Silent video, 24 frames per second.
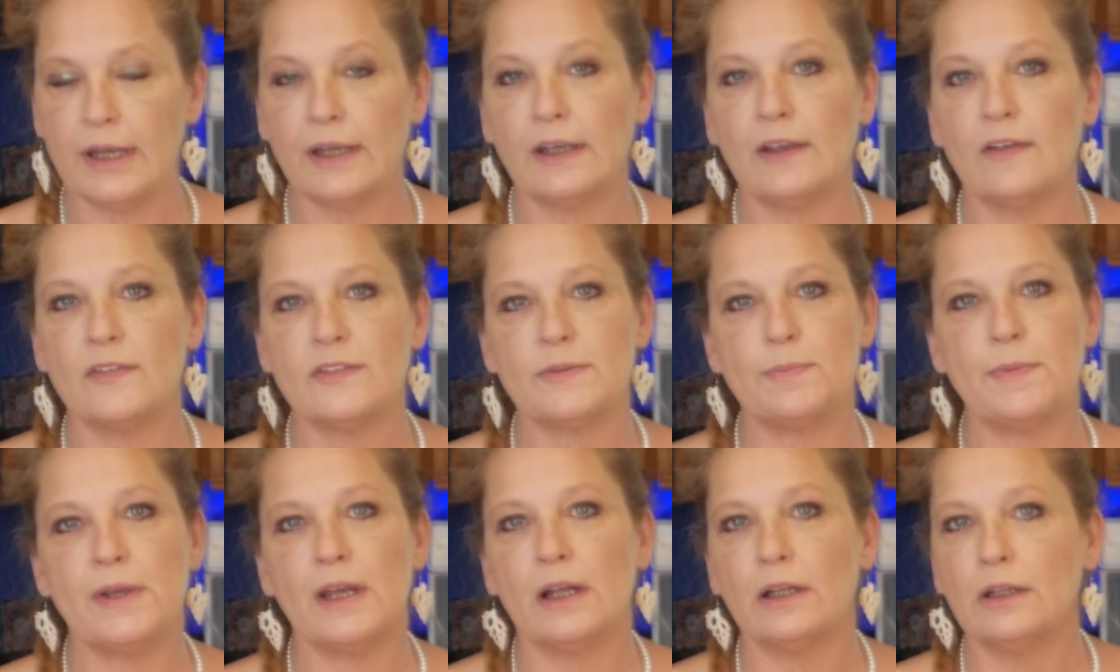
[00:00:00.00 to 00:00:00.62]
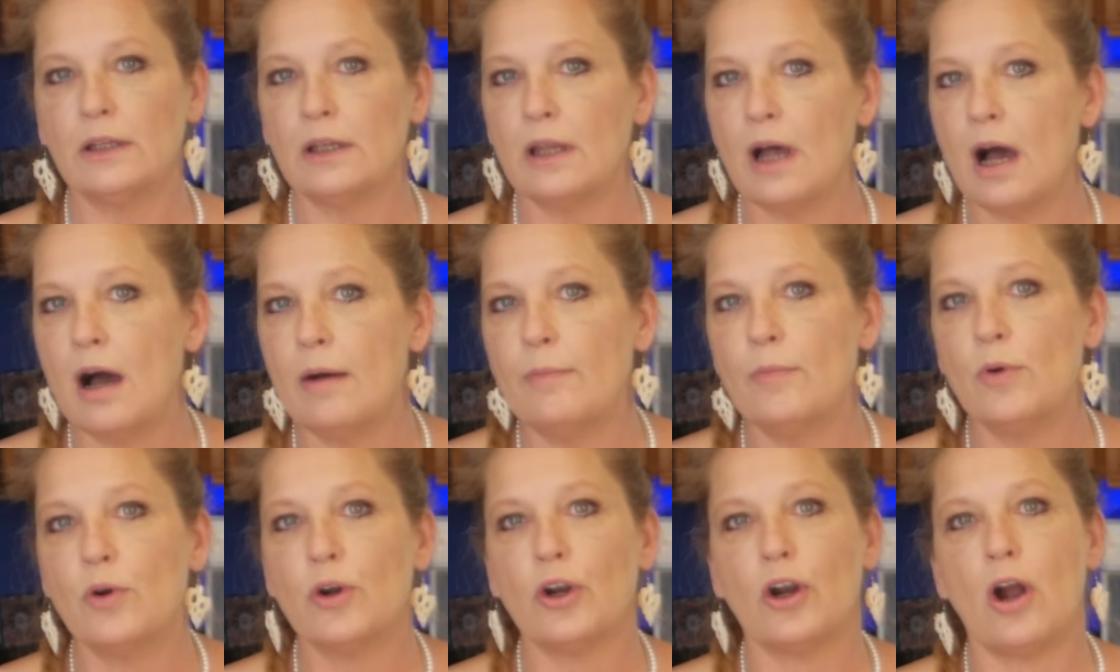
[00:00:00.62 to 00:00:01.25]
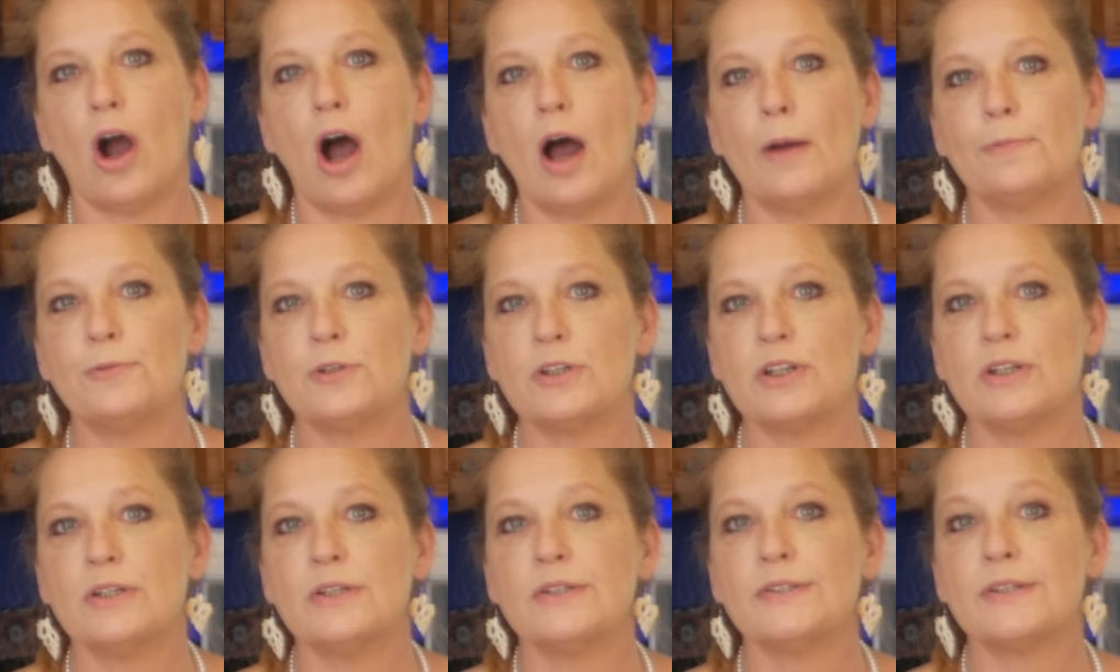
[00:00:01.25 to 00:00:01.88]
it gives me a lot more
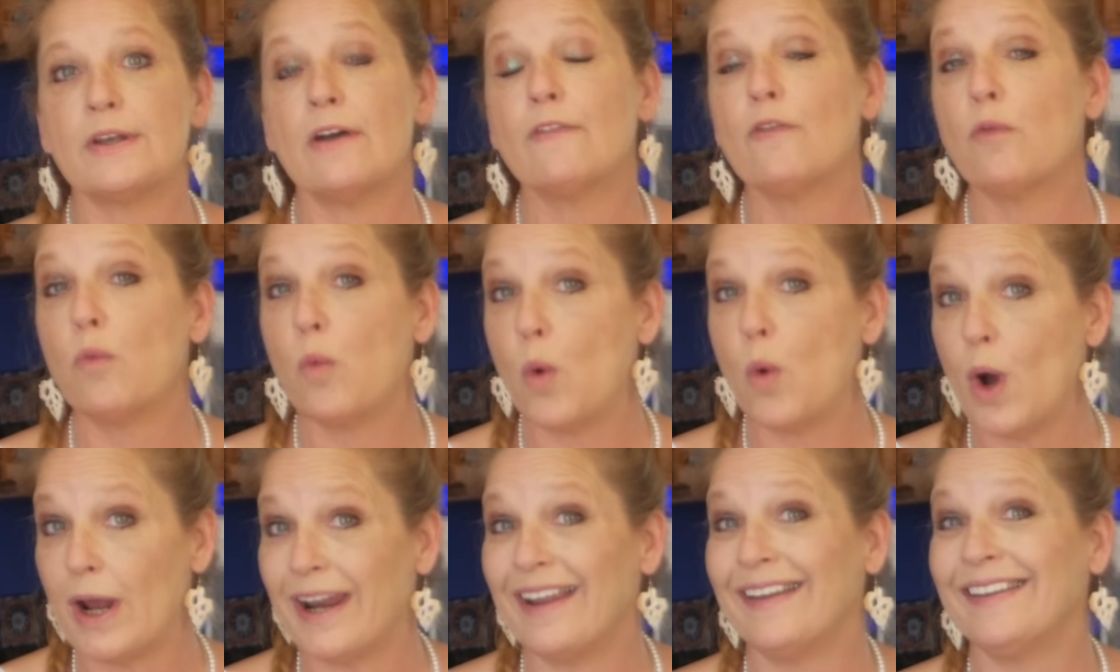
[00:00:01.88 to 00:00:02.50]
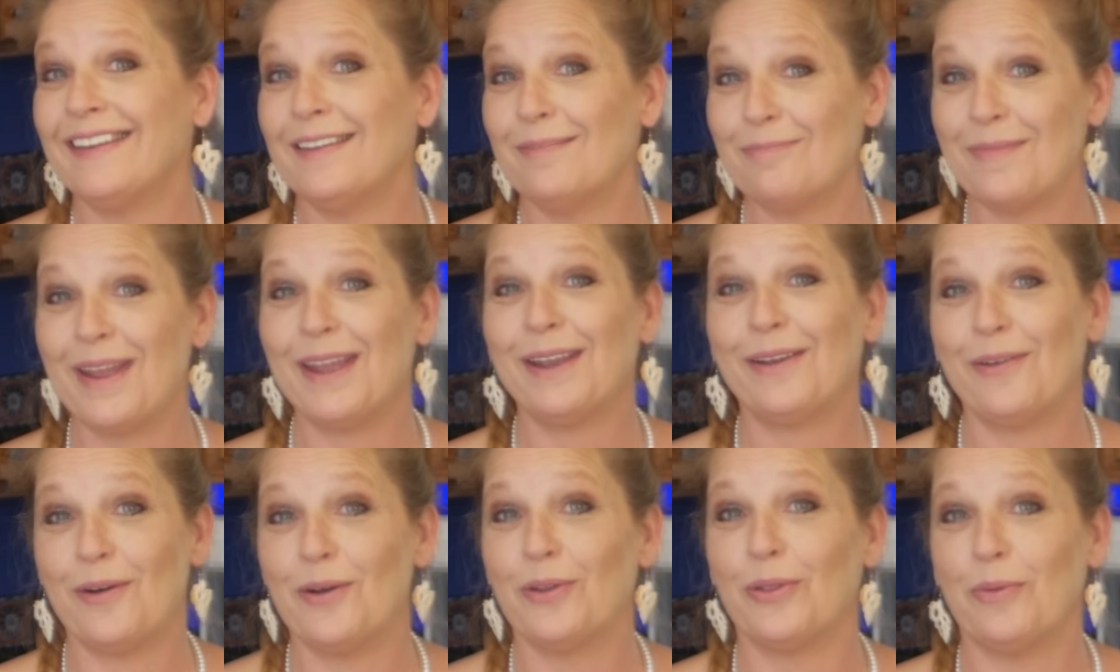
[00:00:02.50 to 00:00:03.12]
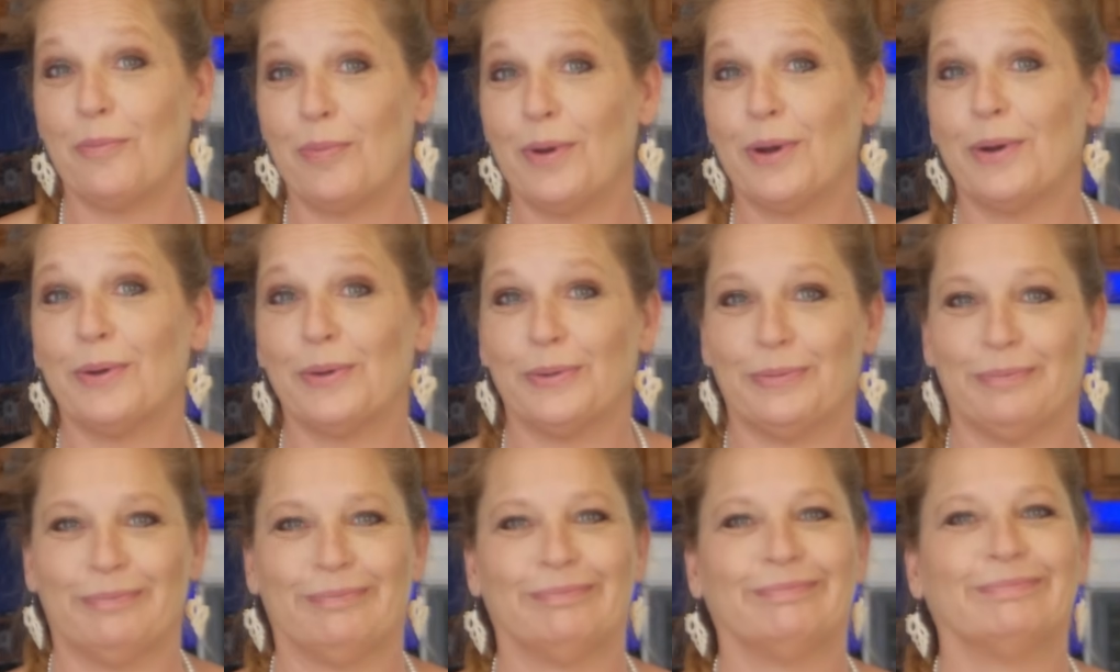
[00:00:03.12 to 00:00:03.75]
options of what I can make on the boat.